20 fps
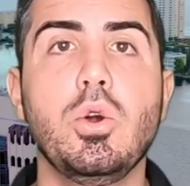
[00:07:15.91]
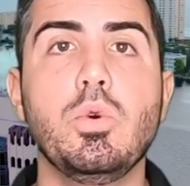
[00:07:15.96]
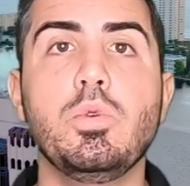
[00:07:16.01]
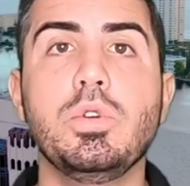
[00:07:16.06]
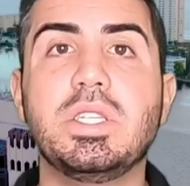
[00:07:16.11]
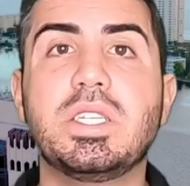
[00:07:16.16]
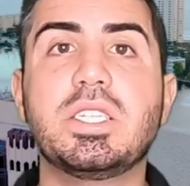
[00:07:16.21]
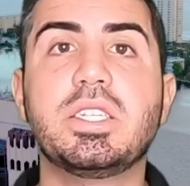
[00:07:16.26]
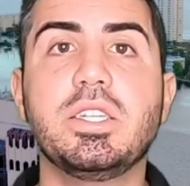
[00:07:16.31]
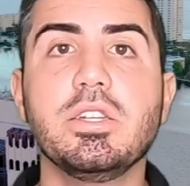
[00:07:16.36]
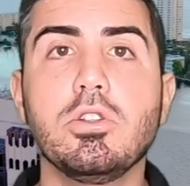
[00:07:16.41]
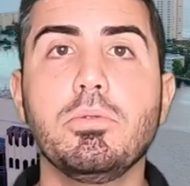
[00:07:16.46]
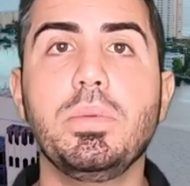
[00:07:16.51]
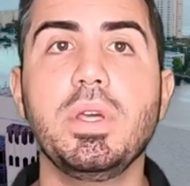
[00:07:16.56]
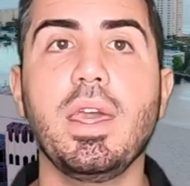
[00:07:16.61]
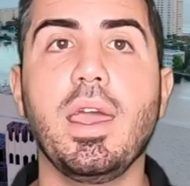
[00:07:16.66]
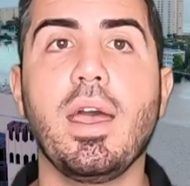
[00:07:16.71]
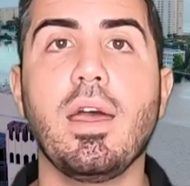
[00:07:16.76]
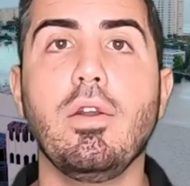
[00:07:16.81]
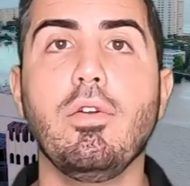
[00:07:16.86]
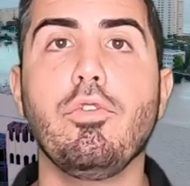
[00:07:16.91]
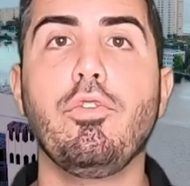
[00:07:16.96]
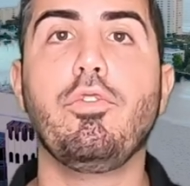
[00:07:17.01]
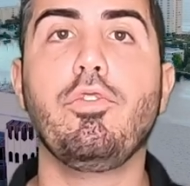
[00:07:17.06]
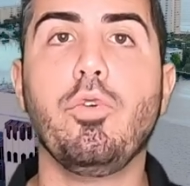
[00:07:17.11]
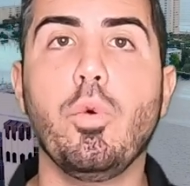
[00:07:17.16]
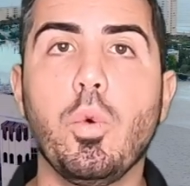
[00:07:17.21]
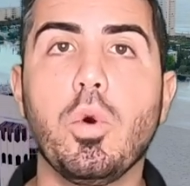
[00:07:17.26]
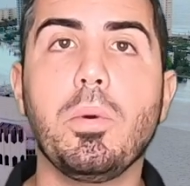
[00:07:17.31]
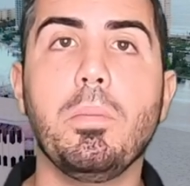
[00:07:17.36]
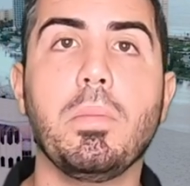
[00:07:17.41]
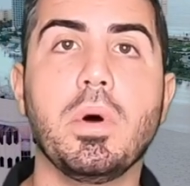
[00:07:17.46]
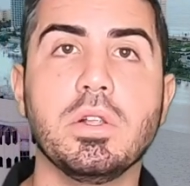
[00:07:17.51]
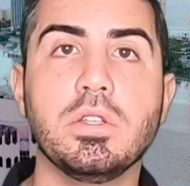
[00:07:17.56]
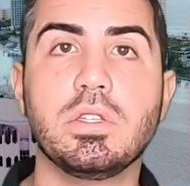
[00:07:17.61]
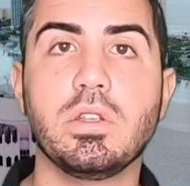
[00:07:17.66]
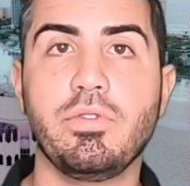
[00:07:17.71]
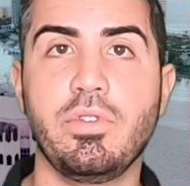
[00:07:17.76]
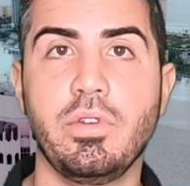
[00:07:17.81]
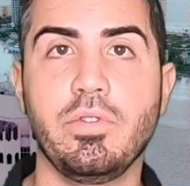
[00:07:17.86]
we'd still be at 4
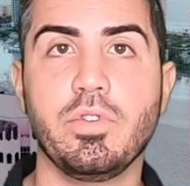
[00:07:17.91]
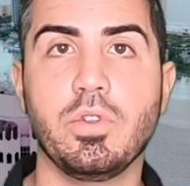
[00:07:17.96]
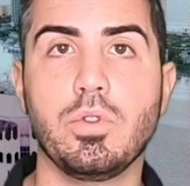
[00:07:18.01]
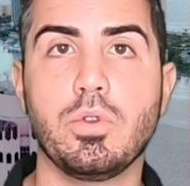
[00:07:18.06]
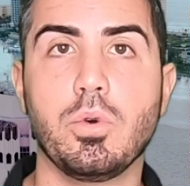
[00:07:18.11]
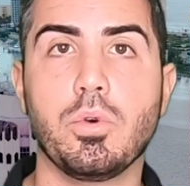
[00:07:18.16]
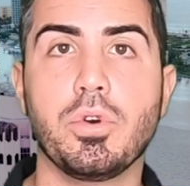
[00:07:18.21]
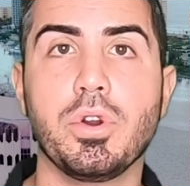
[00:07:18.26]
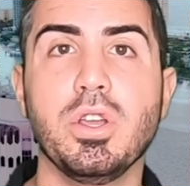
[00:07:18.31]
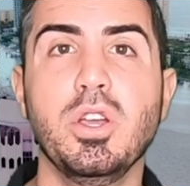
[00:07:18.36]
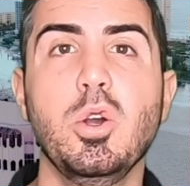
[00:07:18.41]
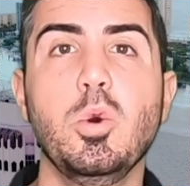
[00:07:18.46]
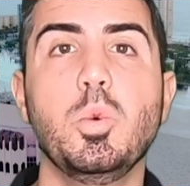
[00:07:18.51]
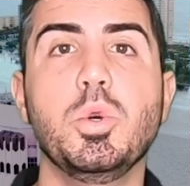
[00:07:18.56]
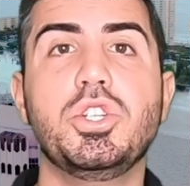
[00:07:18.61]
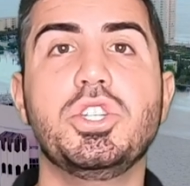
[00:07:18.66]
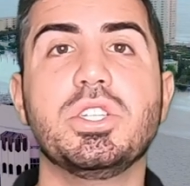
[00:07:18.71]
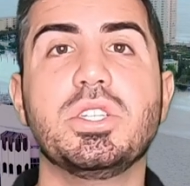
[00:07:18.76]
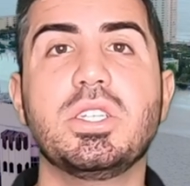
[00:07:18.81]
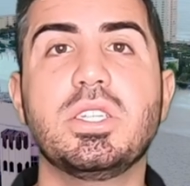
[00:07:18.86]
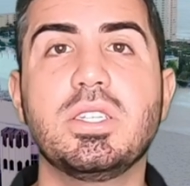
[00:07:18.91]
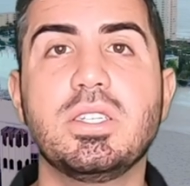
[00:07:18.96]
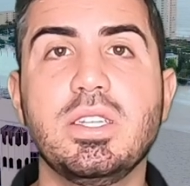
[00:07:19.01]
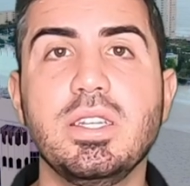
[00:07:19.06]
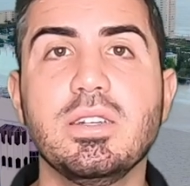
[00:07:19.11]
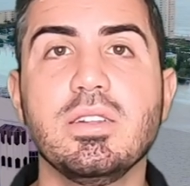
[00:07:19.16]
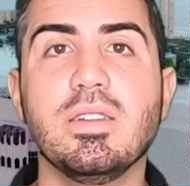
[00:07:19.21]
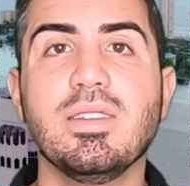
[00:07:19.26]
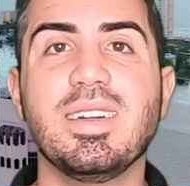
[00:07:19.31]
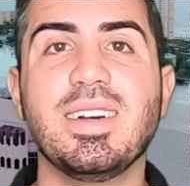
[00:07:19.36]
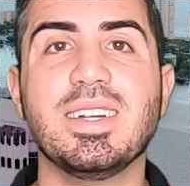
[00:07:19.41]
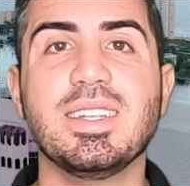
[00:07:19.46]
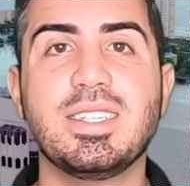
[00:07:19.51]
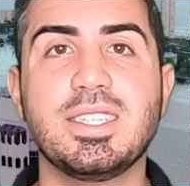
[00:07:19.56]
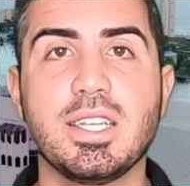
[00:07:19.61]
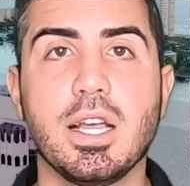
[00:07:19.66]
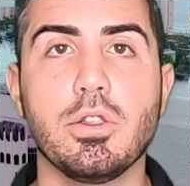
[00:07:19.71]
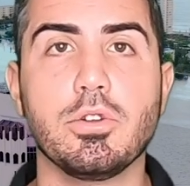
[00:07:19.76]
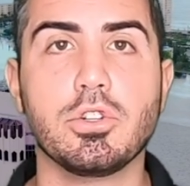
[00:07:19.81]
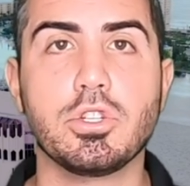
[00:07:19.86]
months of inventory, which is still a
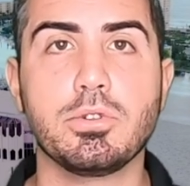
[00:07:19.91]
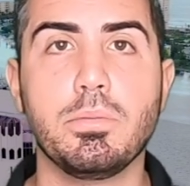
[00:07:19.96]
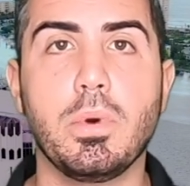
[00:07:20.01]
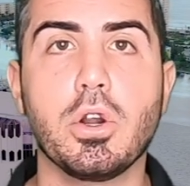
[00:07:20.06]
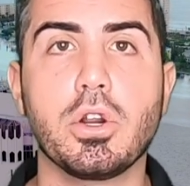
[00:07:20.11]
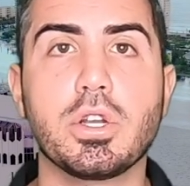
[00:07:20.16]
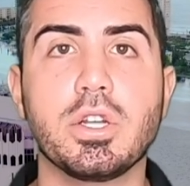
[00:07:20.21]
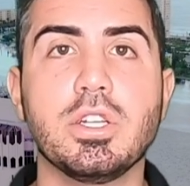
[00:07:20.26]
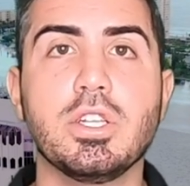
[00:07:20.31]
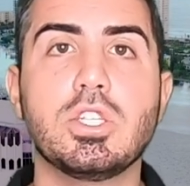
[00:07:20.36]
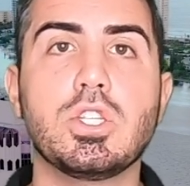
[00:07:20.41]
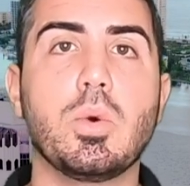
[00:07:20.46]
seller's market.